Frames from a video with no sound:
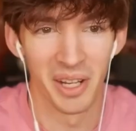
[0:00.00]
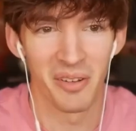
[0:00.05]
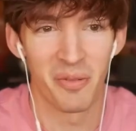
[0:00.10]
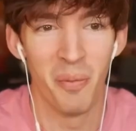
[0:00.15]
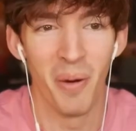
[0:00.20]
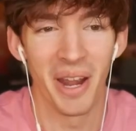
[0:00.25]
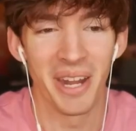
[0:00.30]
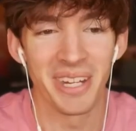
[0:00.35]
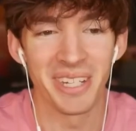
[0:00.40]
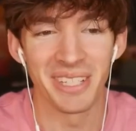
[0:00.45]
if
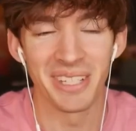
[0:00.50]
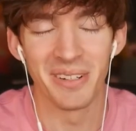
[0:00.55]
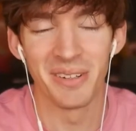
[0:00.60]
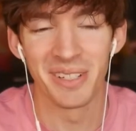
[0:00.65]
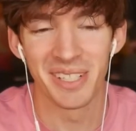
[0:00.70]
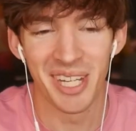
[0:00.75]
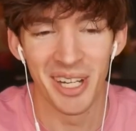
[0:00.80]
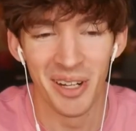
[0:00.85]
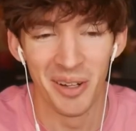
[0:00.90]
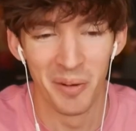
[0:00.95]
my
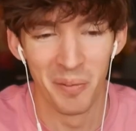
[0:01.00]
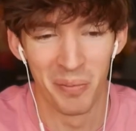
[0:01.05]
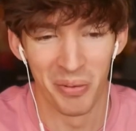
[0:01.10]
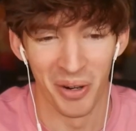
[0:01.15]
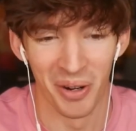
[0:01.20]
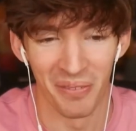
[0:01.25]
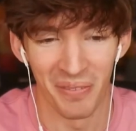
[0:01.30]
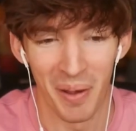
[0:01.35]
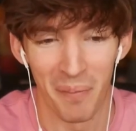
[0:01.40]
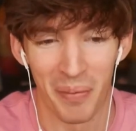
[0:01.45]
YouTube
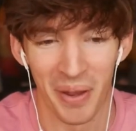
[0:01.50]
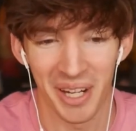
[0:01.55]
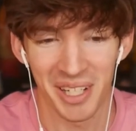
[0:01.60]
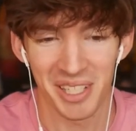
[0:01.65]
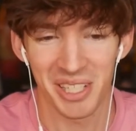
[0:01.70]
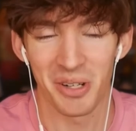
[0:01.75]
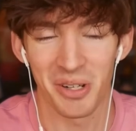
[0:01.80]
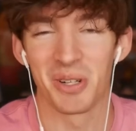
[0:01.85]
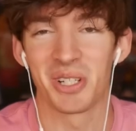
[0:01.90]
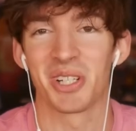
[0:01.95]
profile
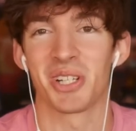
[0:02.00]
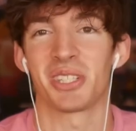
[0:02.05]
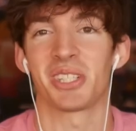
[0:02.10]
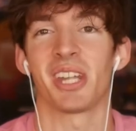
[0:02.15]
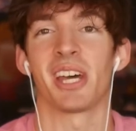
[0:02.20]
picture was just